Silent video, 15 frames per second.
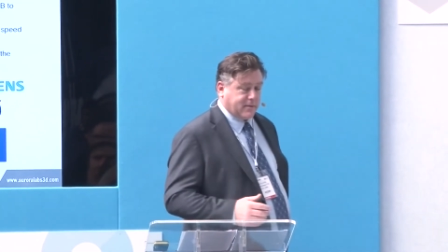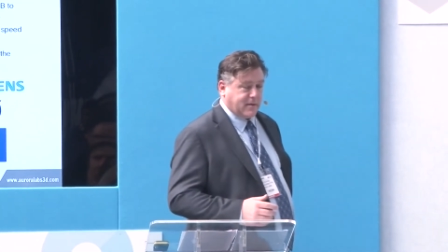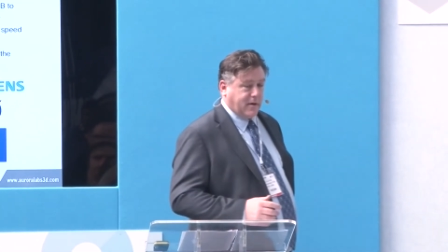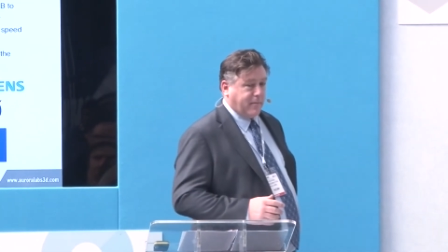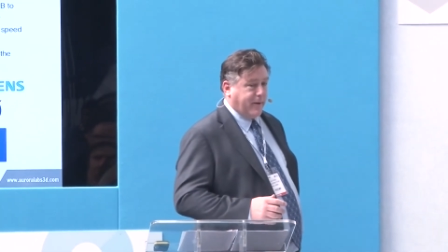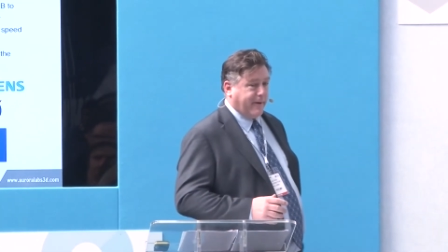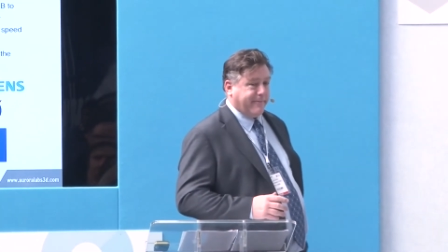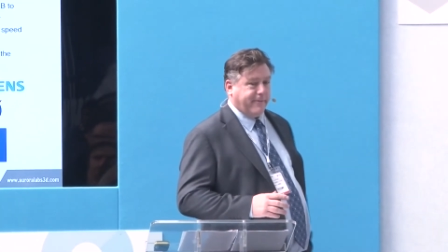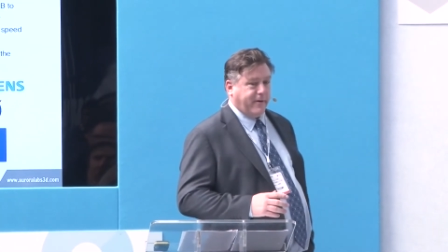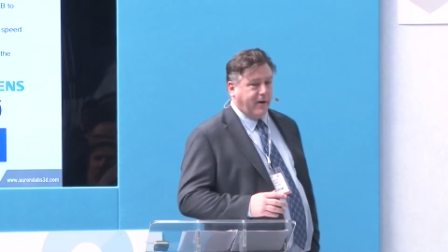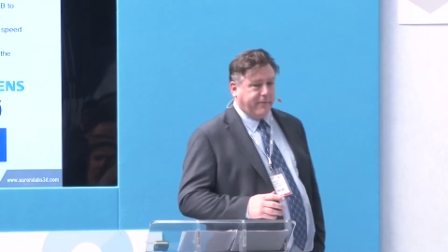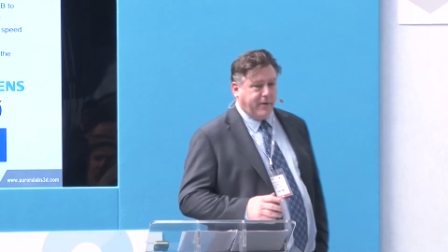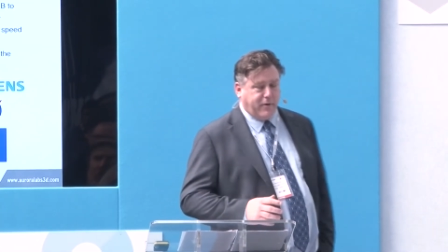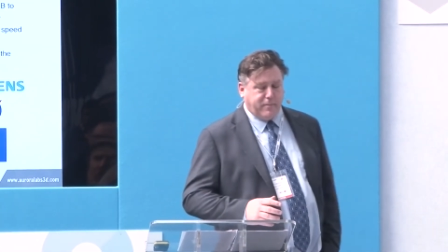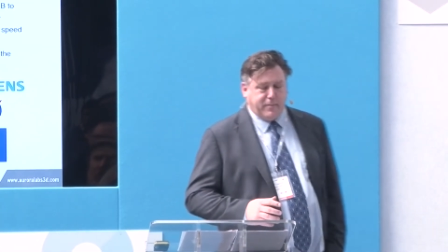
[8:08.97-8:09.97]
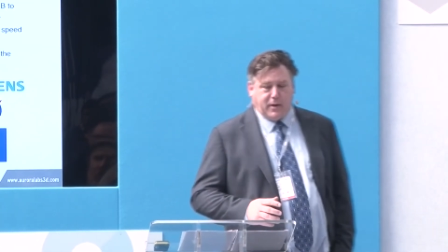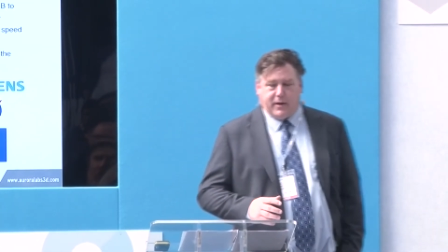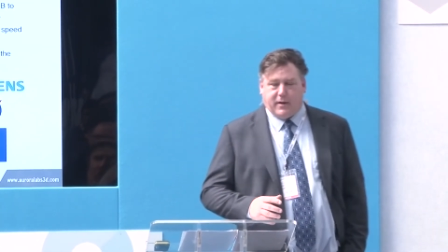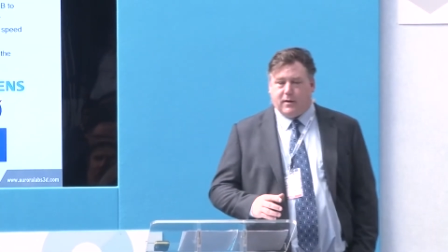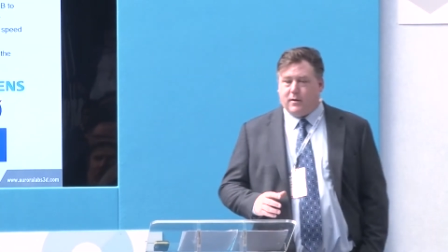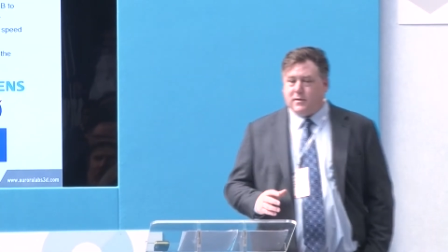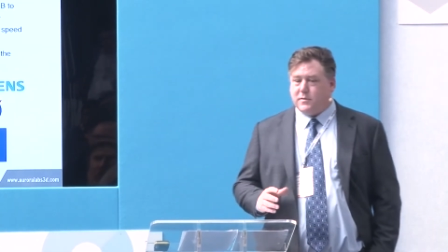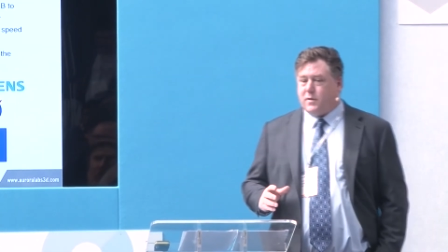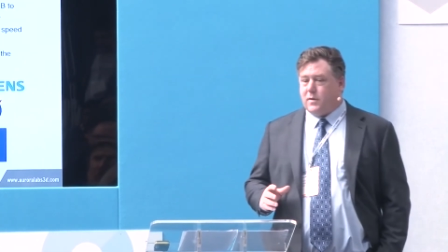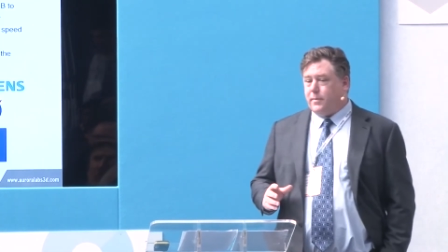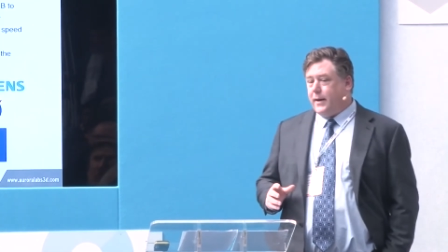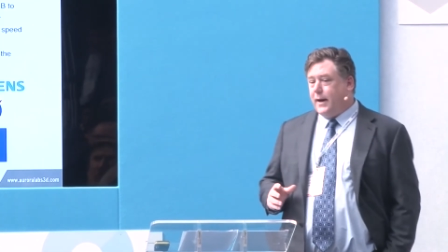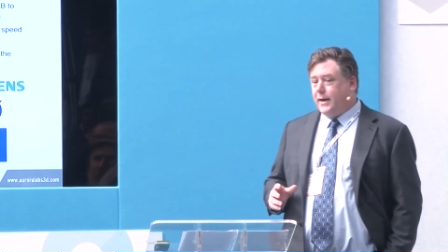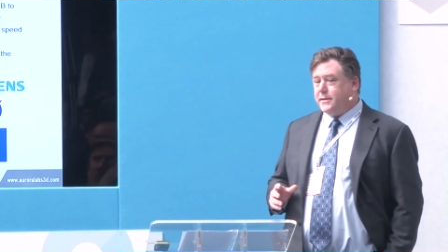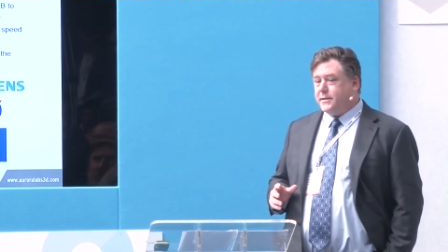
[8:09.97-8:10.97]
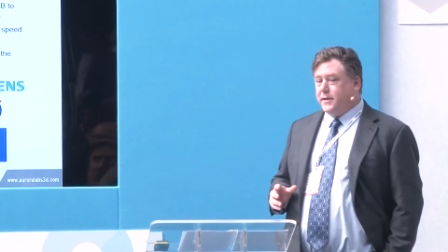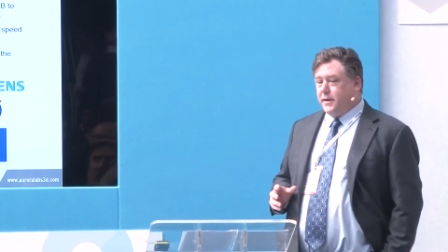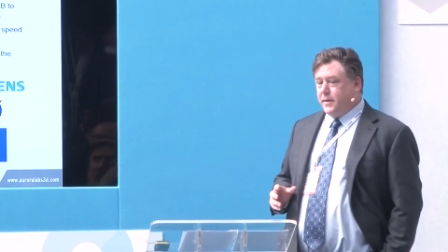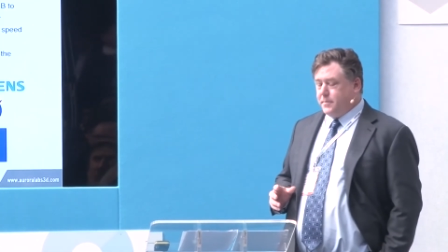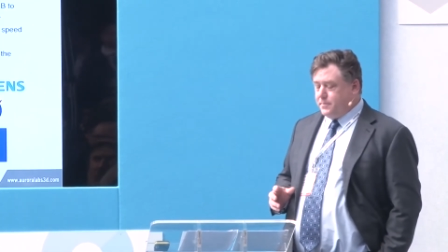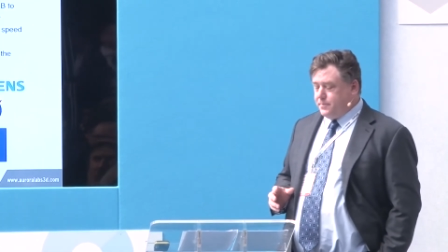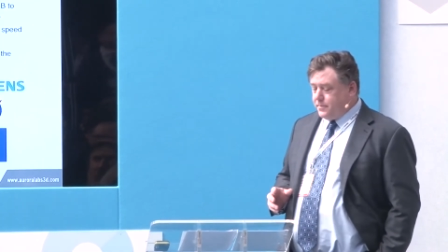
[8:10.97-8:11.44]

It's got about $500 million worth of parts in it.